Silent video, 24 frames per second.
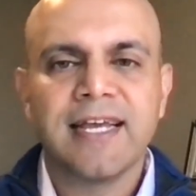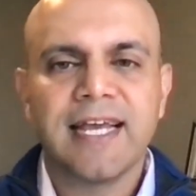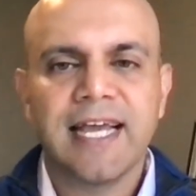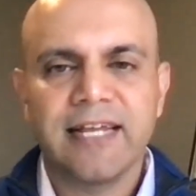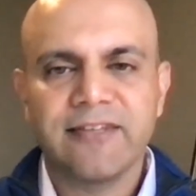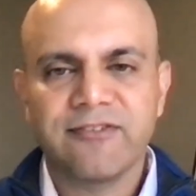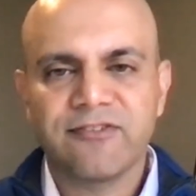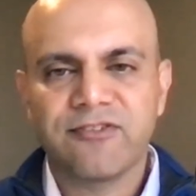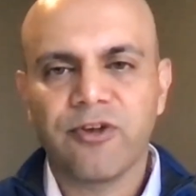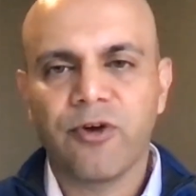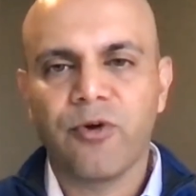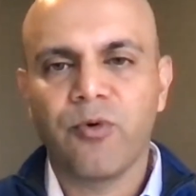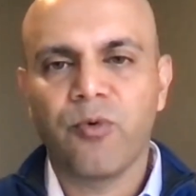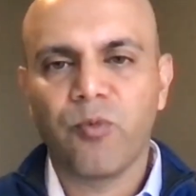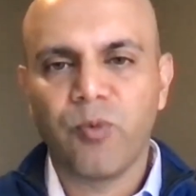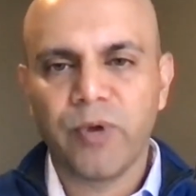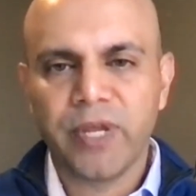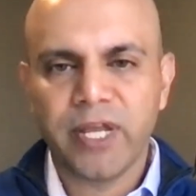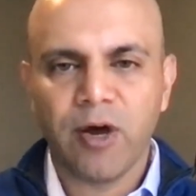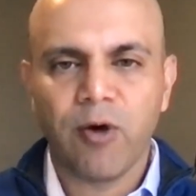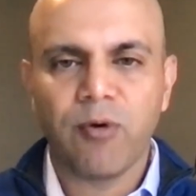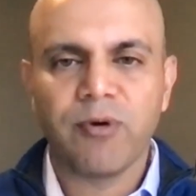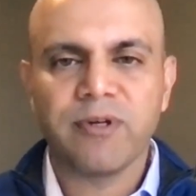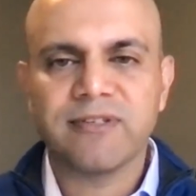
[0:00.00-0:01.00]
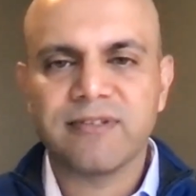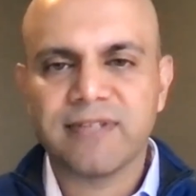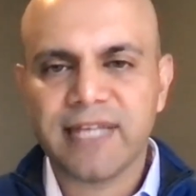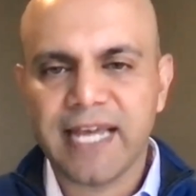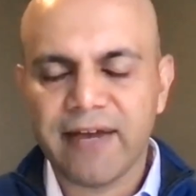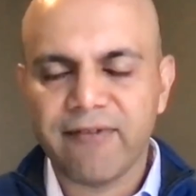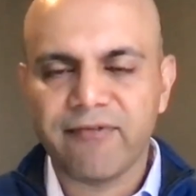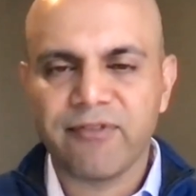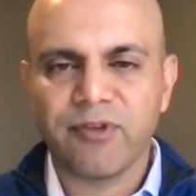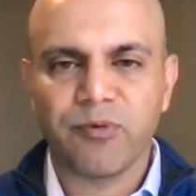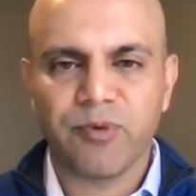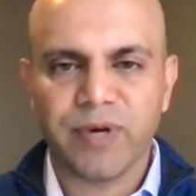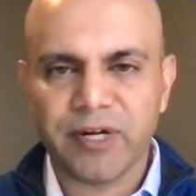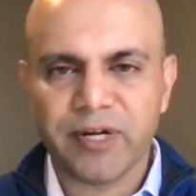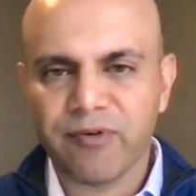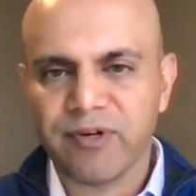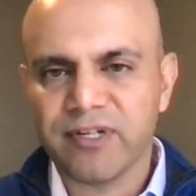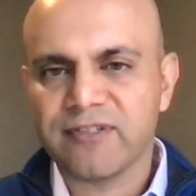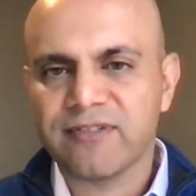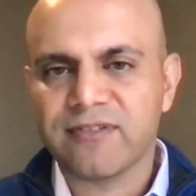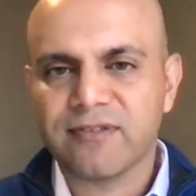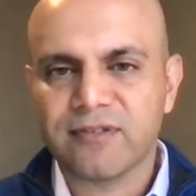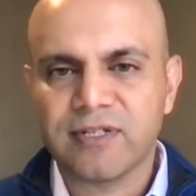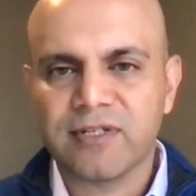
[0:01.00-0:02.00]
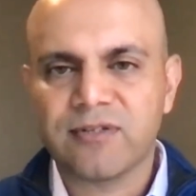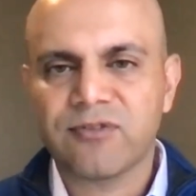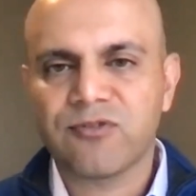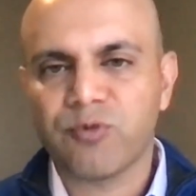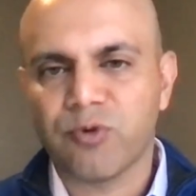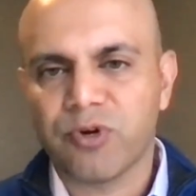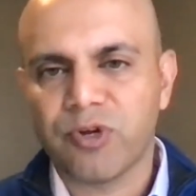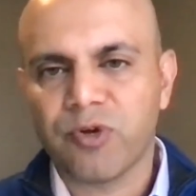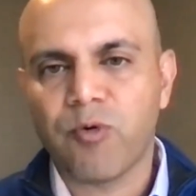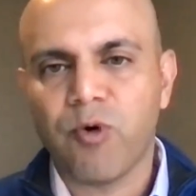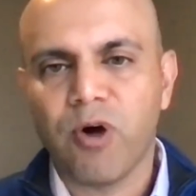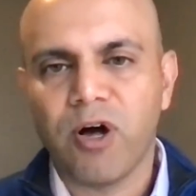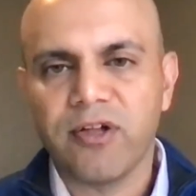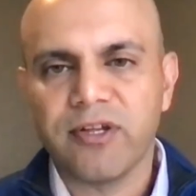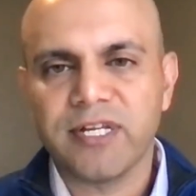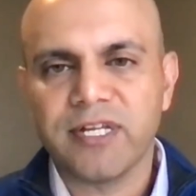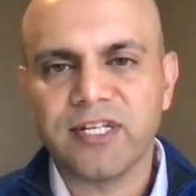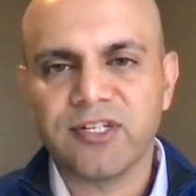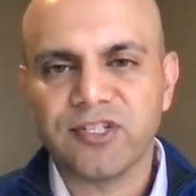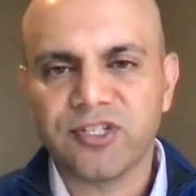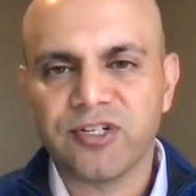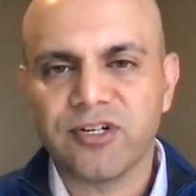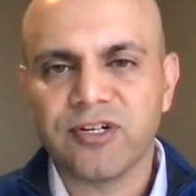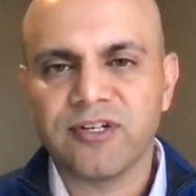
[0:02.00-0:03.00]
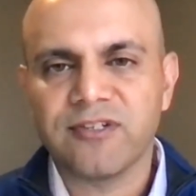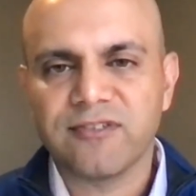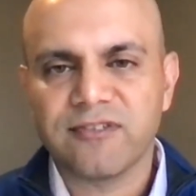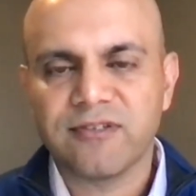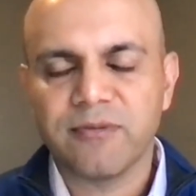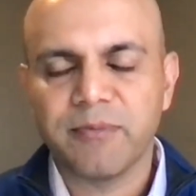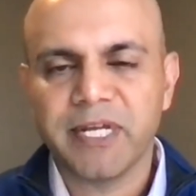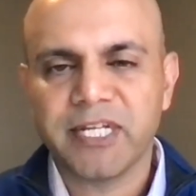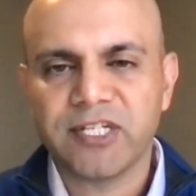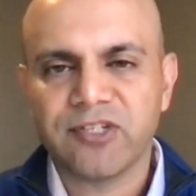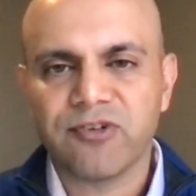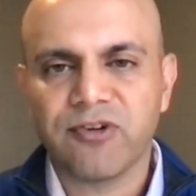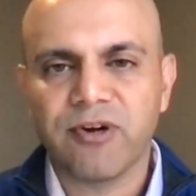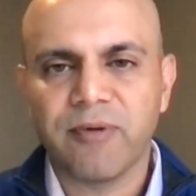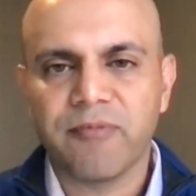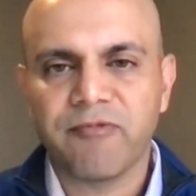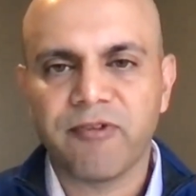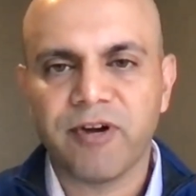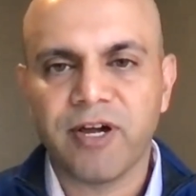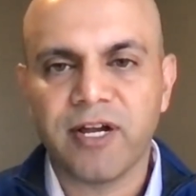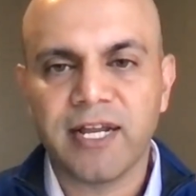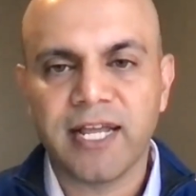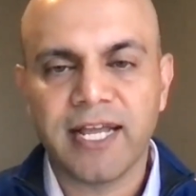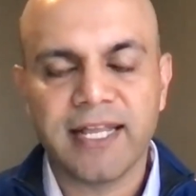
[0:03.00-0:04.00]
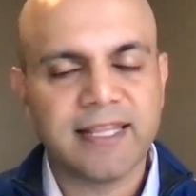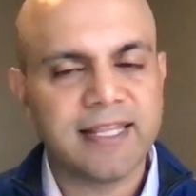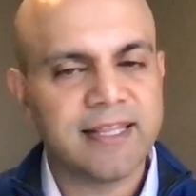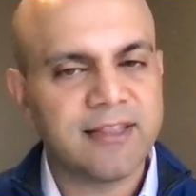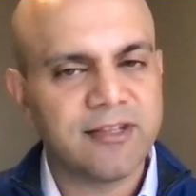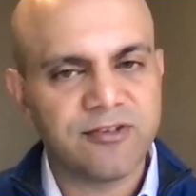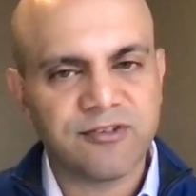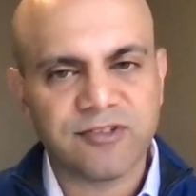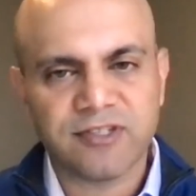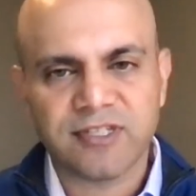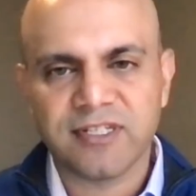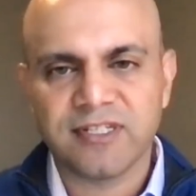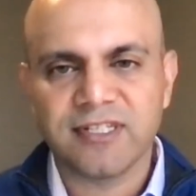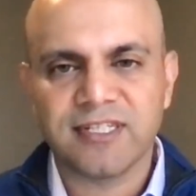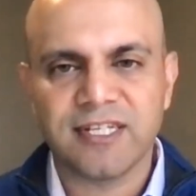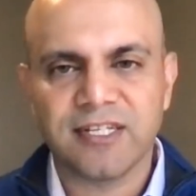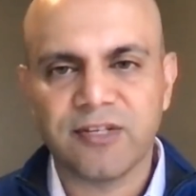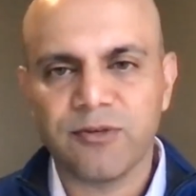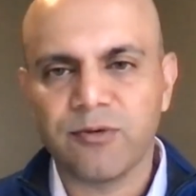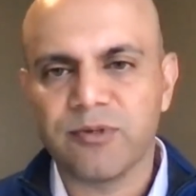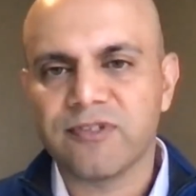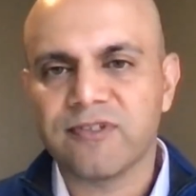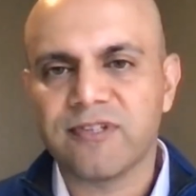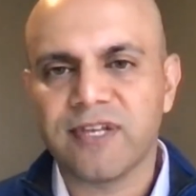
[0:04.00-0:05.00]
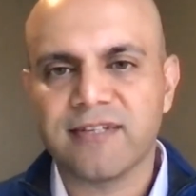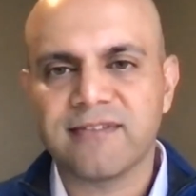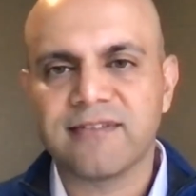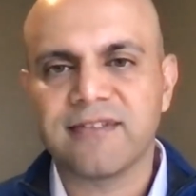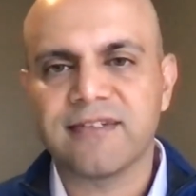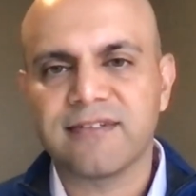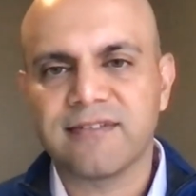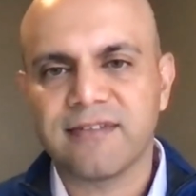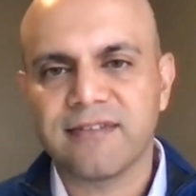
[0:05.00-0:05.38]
And so we always have the rigorous sort of quality assurance to make sure up front. And then there's a continuous testing